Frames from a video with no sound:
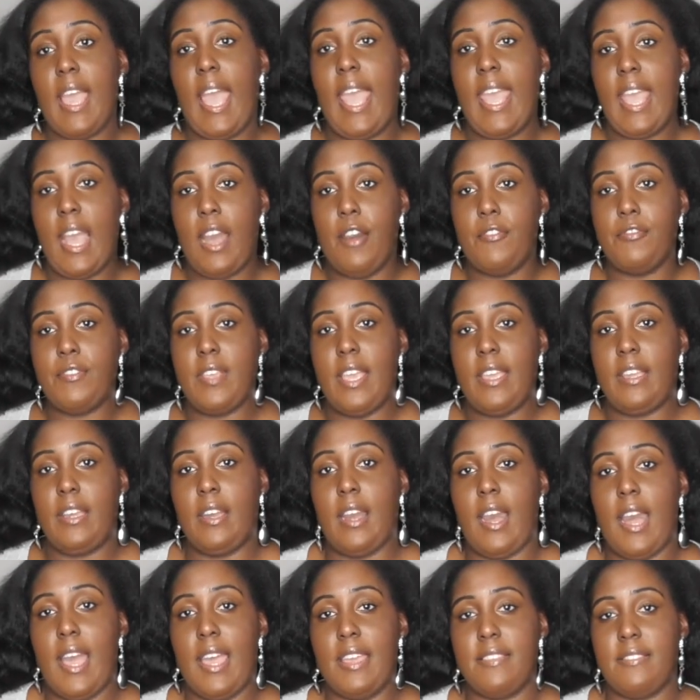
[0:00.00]
an eight out of ten
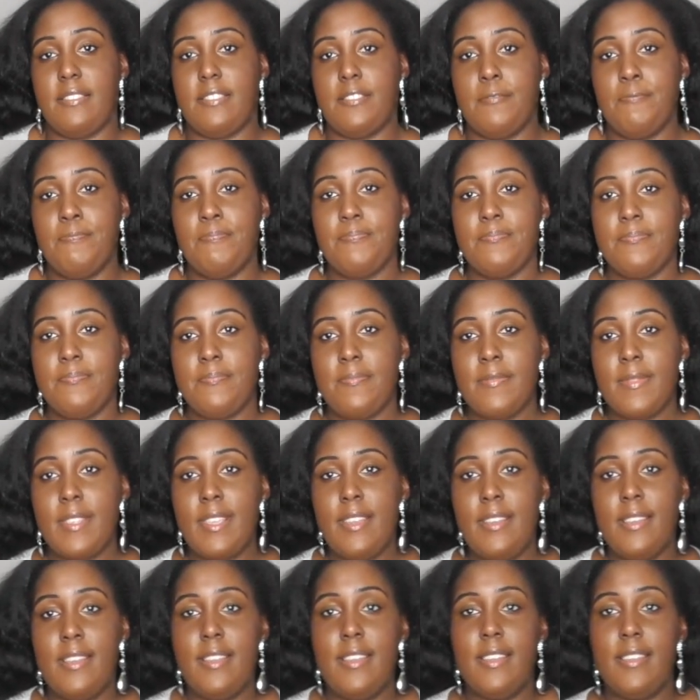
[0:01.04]
guys.
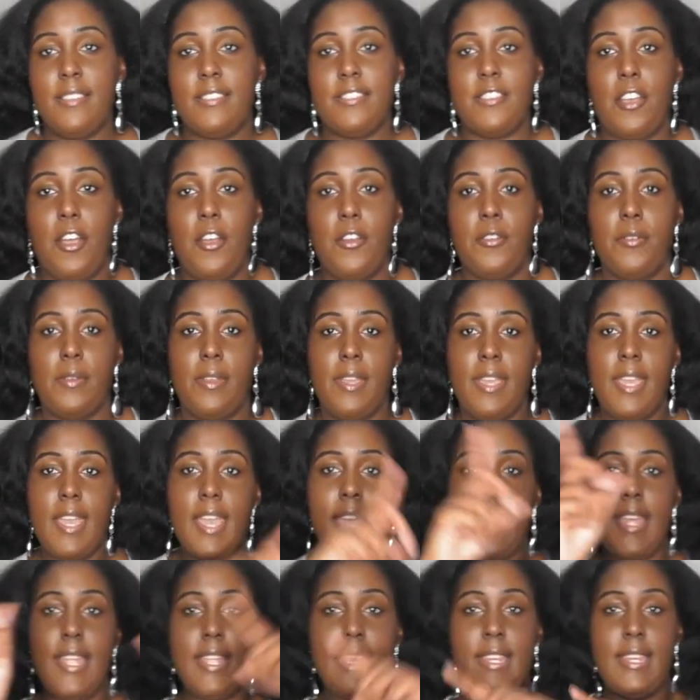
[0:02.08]
So
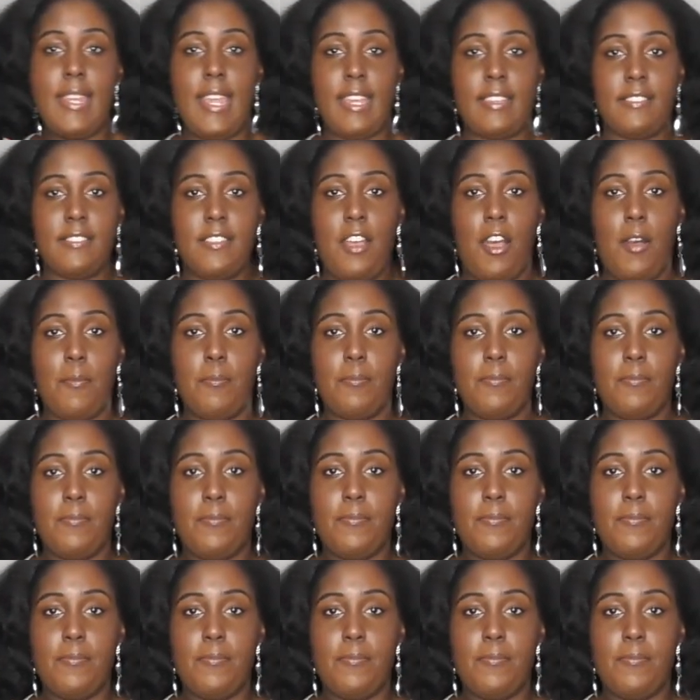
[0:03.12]
next up.